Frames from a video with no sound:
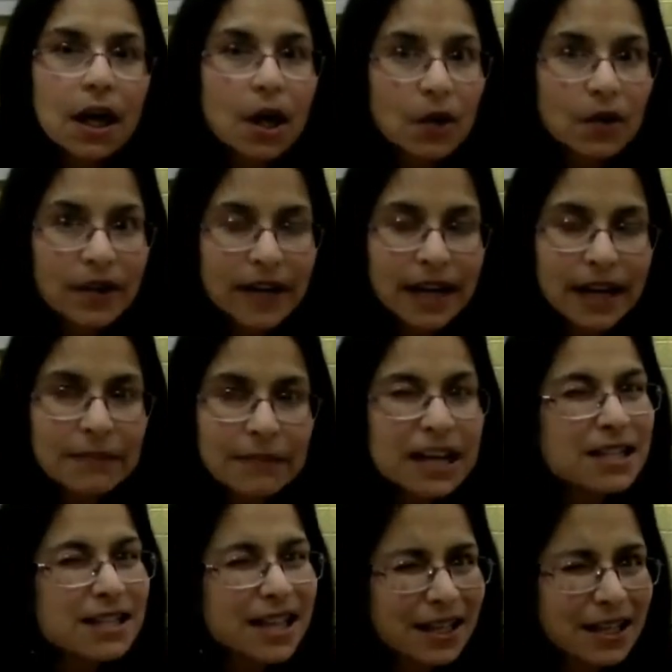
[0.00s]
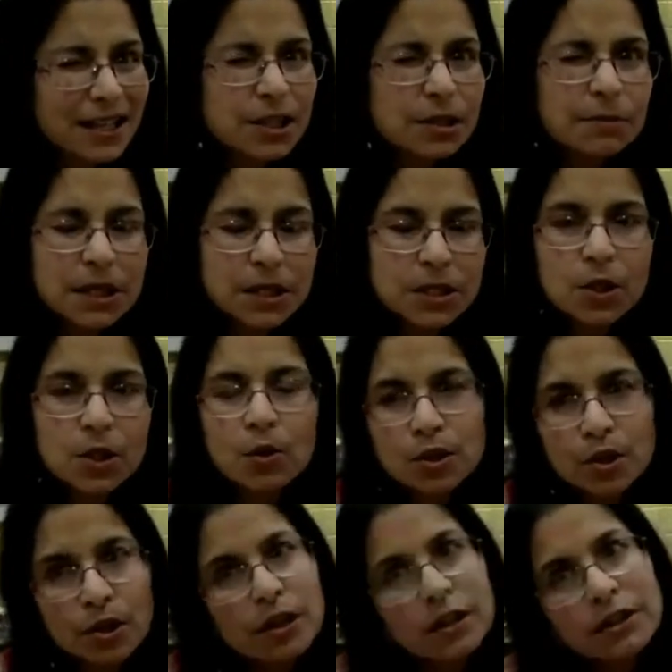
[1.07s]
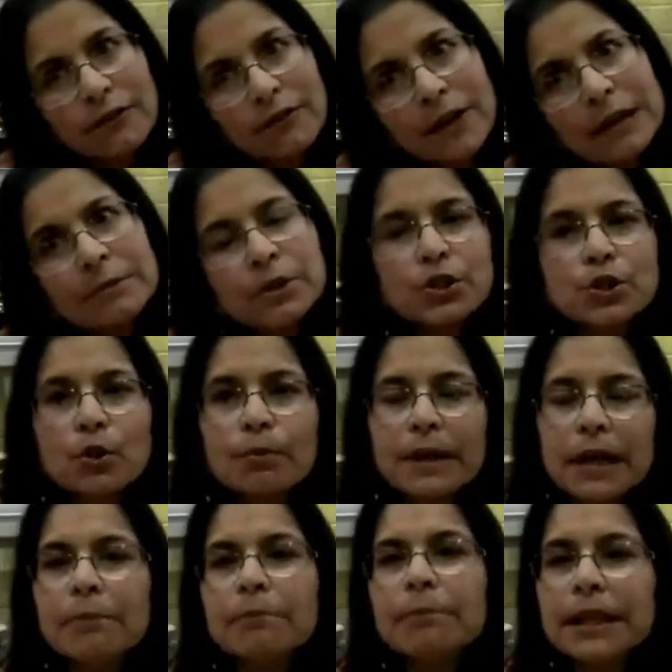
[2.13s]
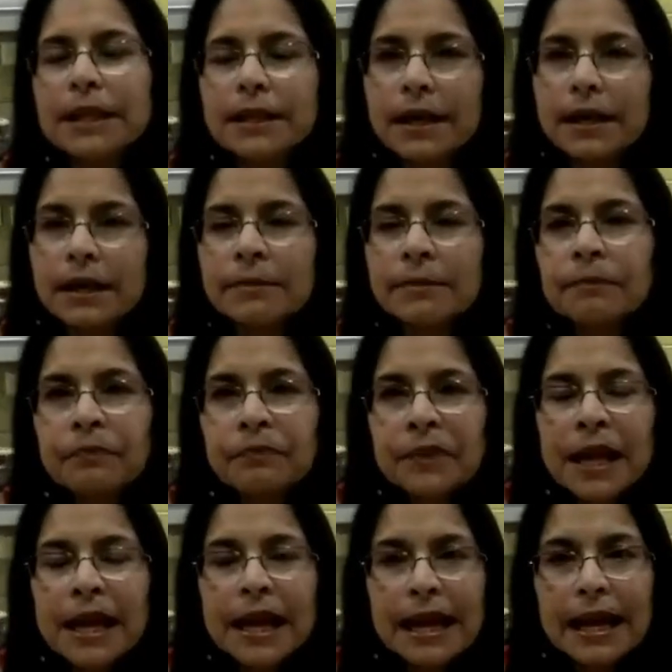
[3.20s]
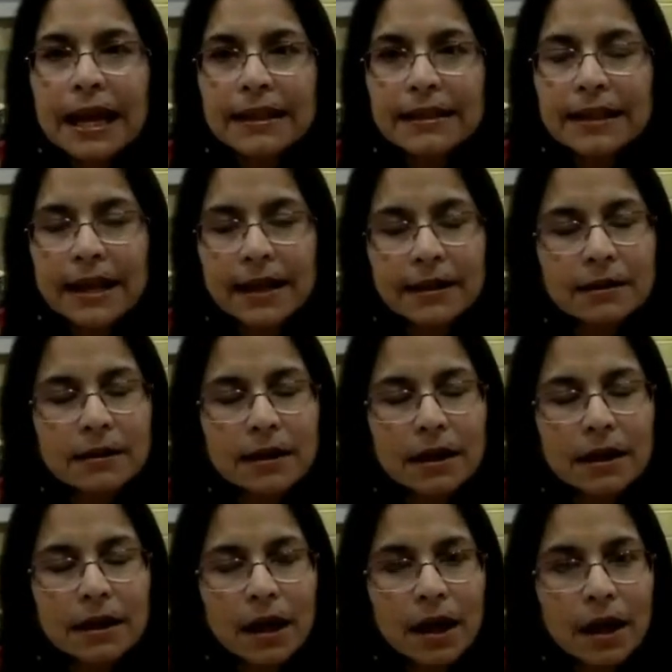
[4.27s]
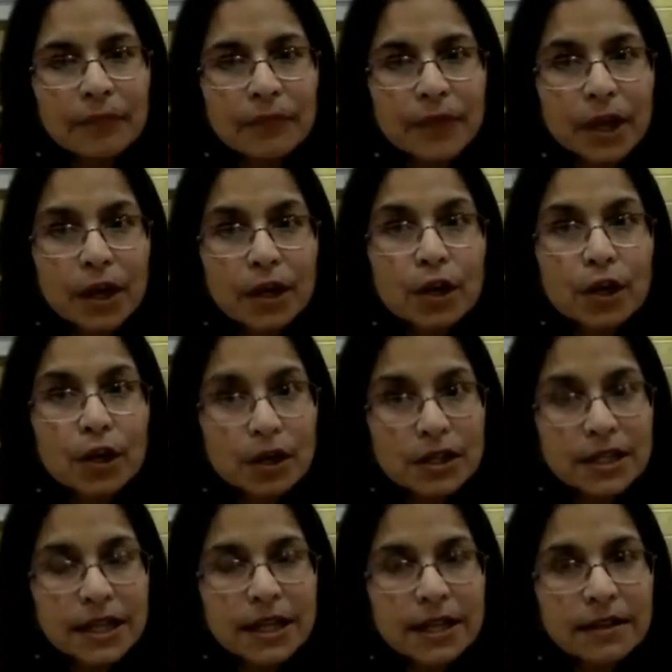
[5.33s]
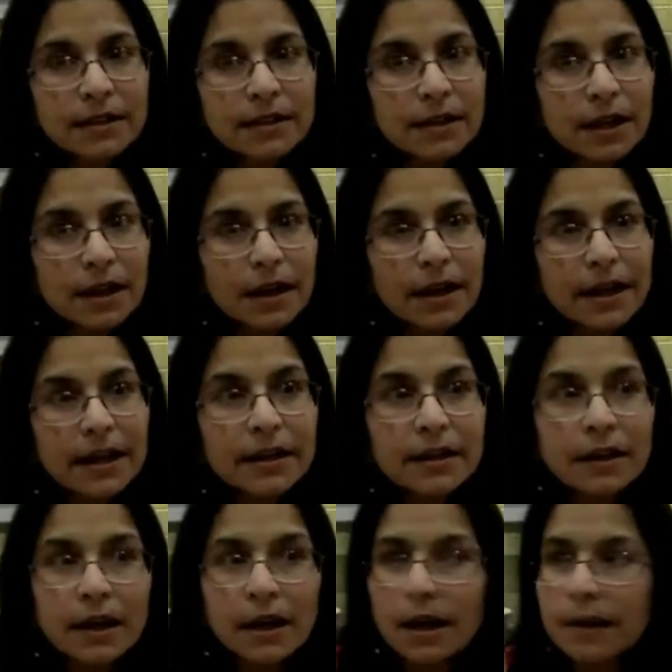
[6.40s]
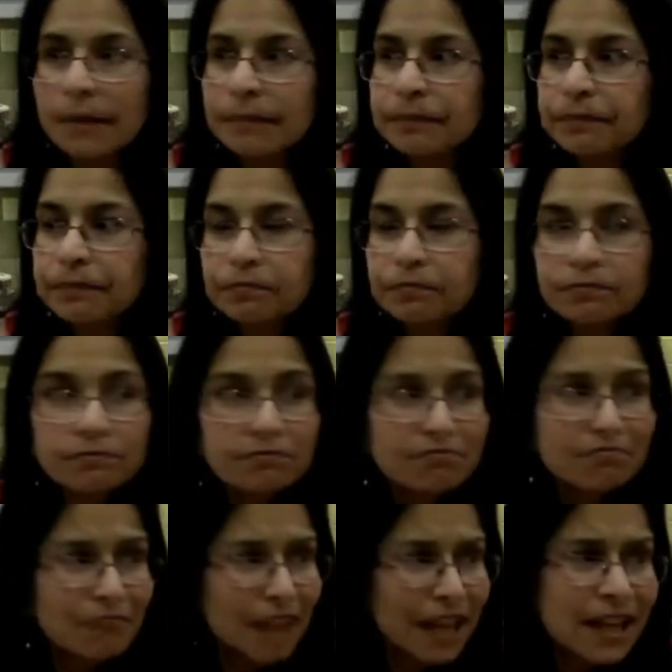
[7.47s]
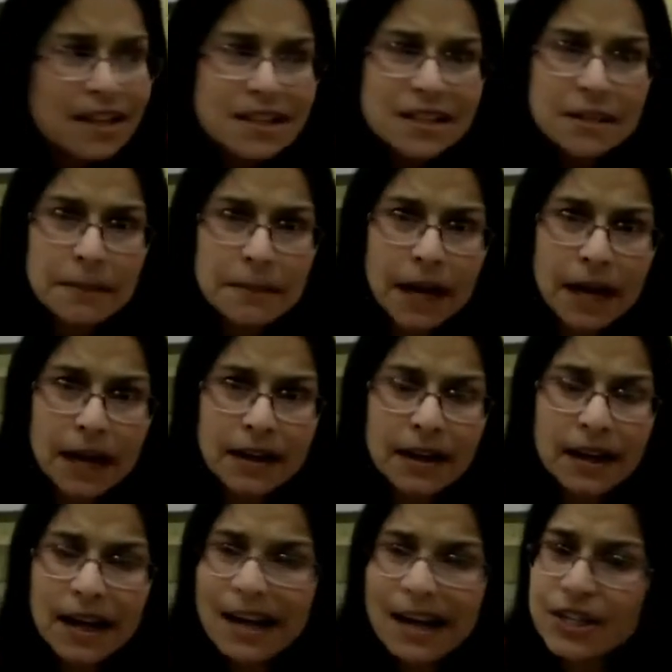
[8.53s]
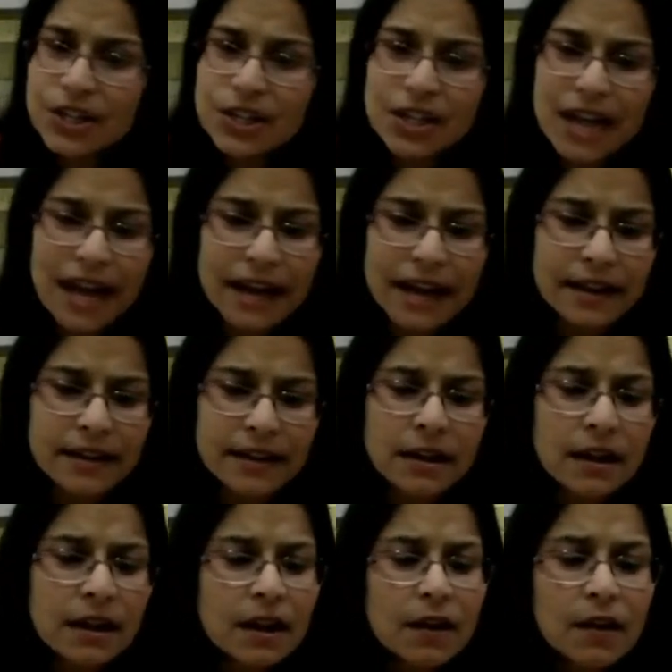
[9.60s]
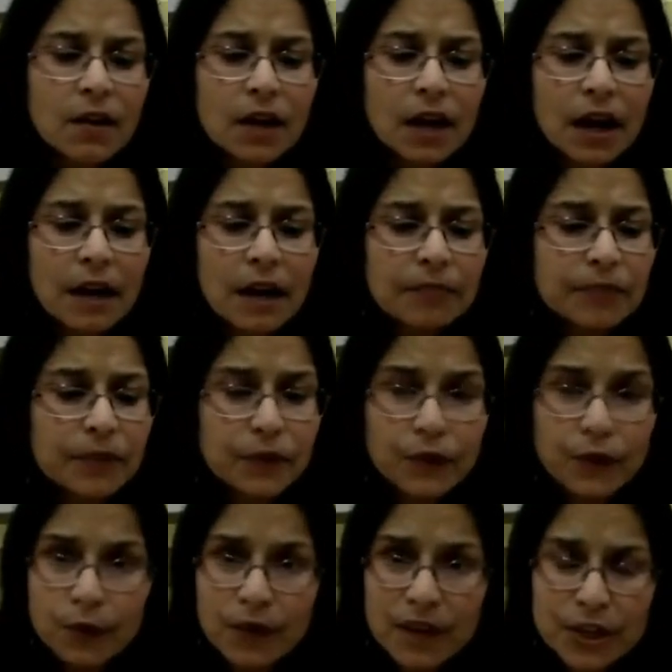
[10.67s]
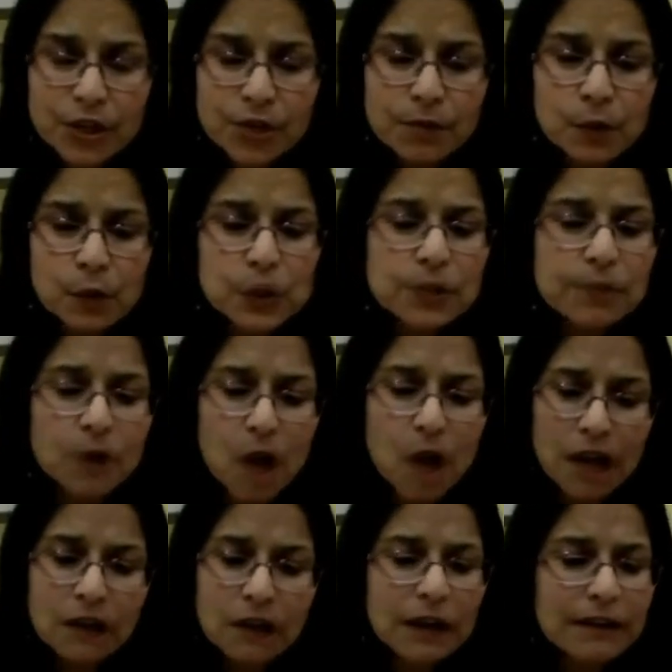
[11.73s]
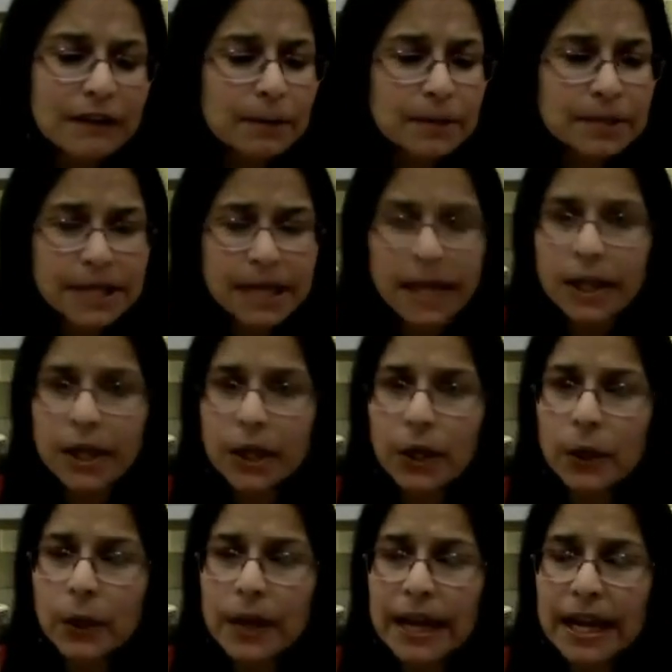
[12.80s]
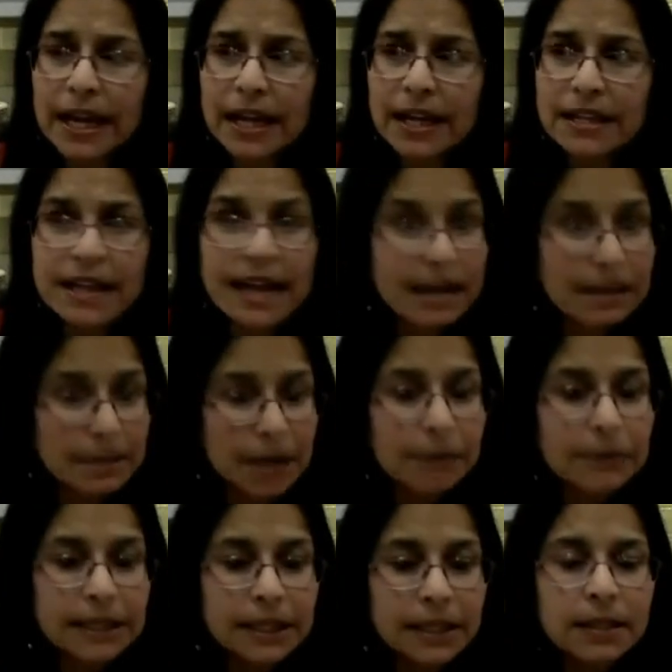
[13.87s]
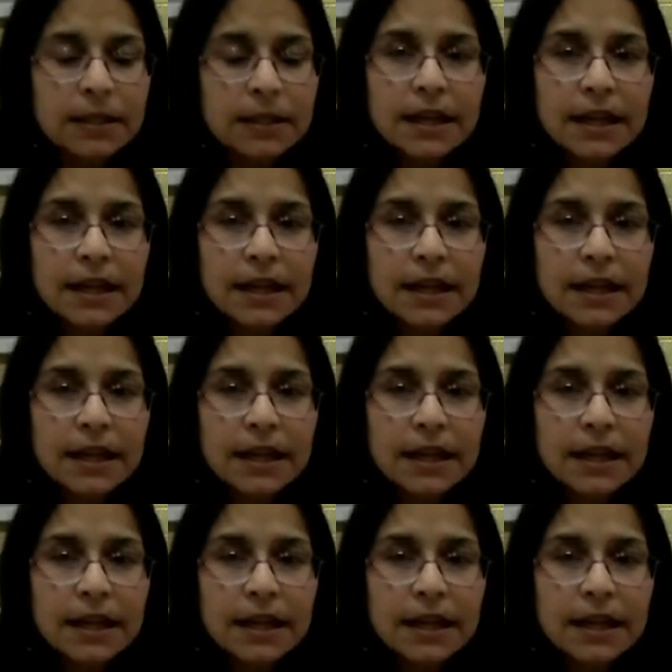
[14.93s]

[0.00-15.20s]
overnight because they need to be soaked so that the fibers open up in there, and then cooked it in Instapot. I just added a few vegetables, some cauliflower, potato, and edamame,